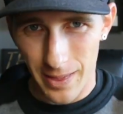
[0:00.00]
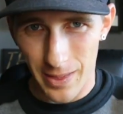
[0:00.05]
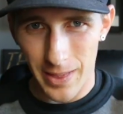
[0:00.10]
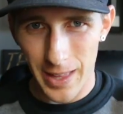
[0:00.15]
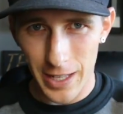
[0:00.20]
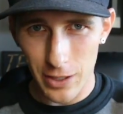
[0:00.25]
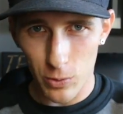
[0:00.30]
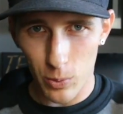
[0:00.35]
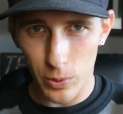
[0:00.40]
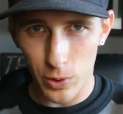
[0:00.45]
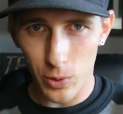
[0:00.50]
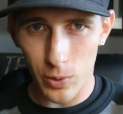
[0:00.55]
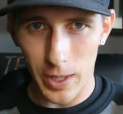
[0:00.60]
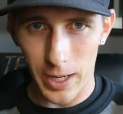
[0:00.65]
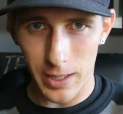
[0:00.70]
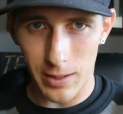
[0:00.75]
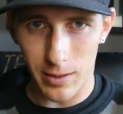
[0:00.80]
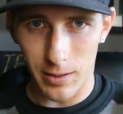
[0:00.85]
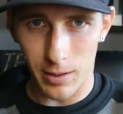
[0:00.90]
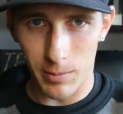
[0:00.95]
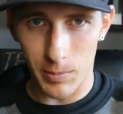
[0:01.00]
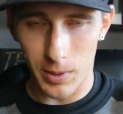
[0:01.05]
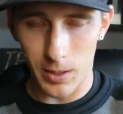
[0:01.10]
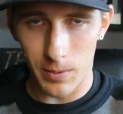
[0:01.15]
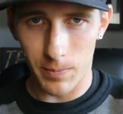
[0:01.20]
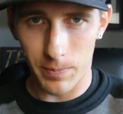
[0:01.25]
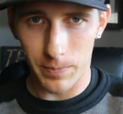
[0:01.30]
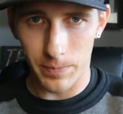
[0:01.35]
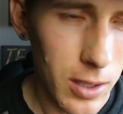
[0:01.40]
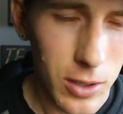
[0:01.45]
That's where you guys come
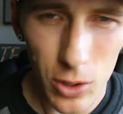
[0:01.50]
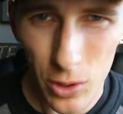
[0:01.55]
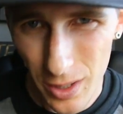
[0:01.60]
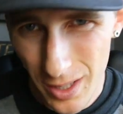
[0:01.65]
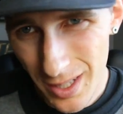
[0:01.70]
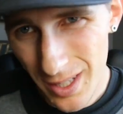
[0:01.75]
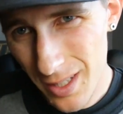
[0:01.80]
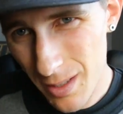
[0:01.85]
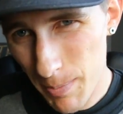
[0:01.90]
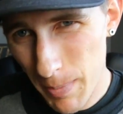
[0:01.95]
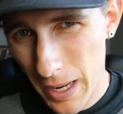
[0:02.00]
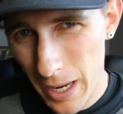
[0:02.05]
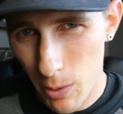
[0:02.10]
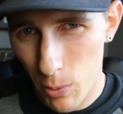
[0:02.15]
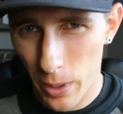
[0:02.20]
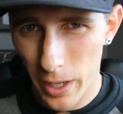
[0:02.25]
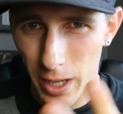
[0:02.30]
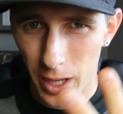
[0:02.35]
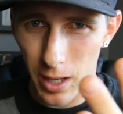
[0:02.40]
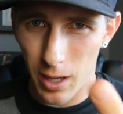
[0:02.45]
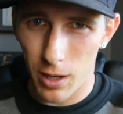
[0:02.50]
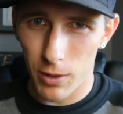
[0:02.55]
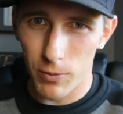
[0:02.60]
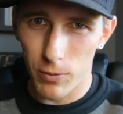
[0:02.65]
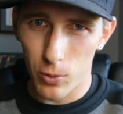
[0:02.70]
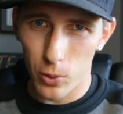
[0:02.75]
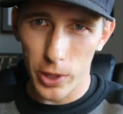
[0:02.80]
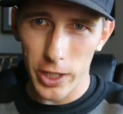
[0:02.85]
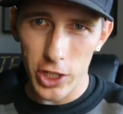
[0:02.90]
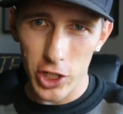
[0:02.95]
in. So this is my way
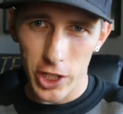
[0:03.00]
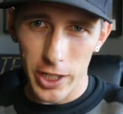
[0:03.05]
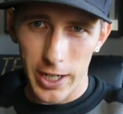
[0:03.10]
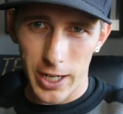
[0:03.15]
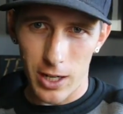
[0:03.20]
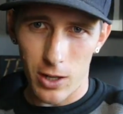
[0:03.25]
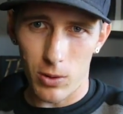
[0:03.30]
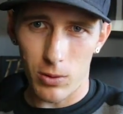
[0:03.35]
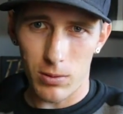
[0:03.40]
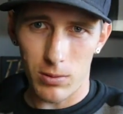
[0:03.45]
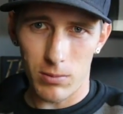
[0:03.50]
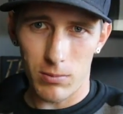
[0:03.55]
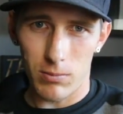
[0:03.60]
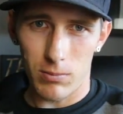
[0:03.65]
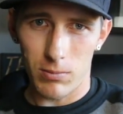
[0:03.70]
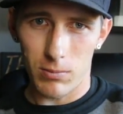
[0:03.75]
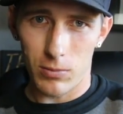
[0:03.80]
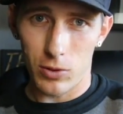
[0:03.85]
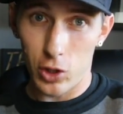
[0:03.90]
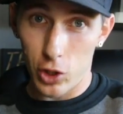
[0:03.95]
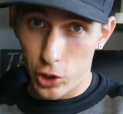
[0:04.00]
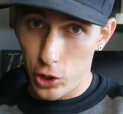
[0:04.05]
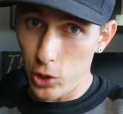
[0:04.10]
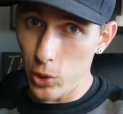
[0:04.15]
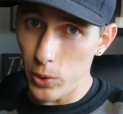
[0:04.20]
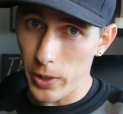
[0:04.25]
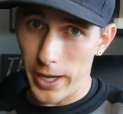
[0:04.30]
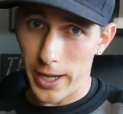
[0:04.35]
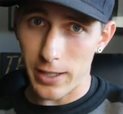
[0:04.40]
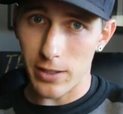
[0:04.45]
of reaching out to
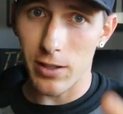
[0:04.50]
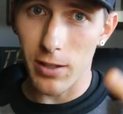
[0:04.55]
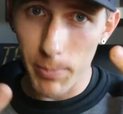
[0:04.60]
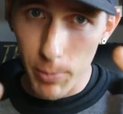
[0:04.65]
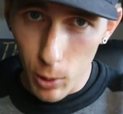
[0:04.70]
you guys, the